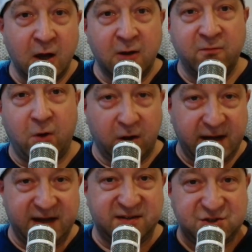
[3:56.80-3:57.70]
for
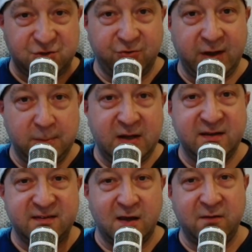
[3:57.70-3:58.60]
their streaming
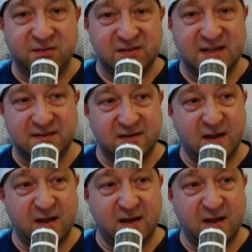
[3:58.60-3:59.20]
services.